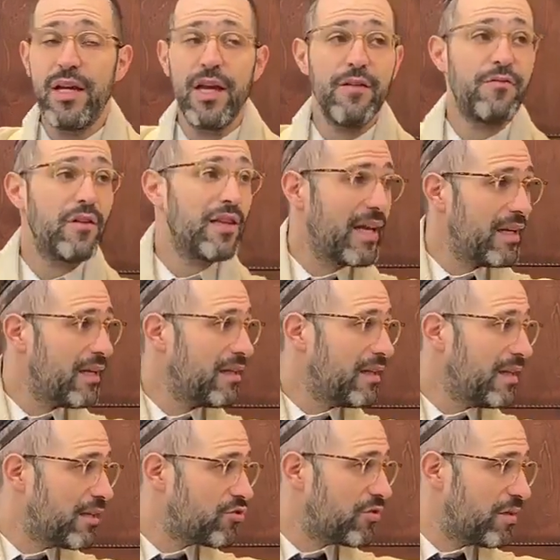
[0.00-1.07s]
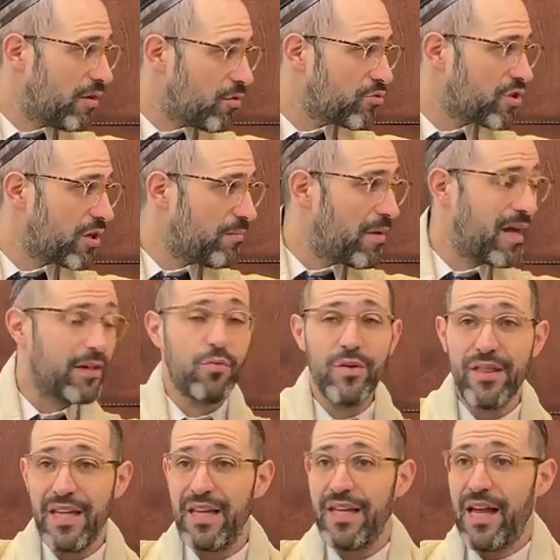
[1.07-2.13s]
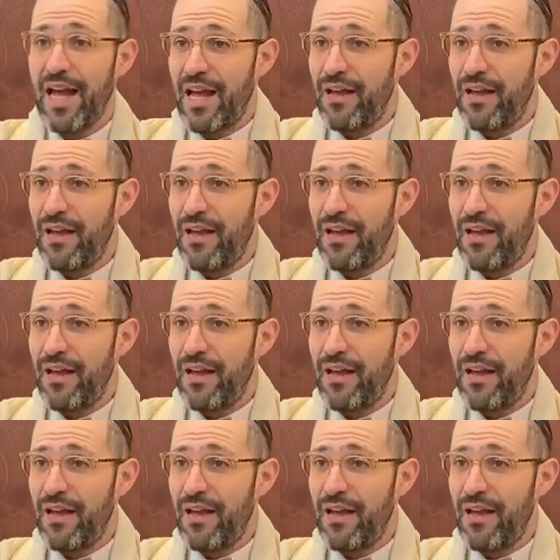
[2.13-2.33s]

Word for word: if a lady lit Nidl Shabbat within a